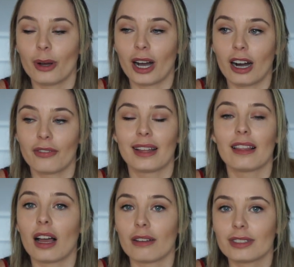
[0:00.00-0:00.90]
half our
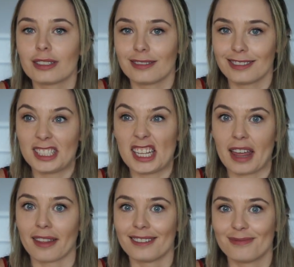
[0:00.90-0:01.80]
lives
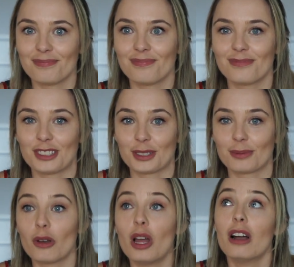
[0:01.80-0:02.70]
together, which is
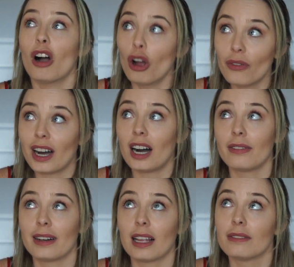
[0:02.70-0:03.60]
over
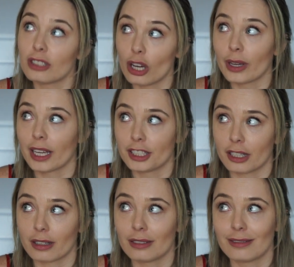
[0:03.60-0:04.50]
half our lives knowing each
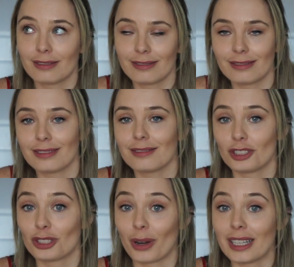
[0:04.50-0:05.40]
other,
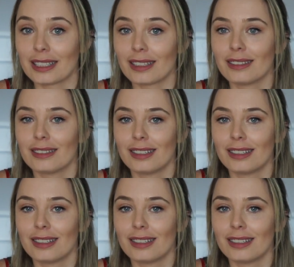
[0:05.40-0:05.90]
which is crazy.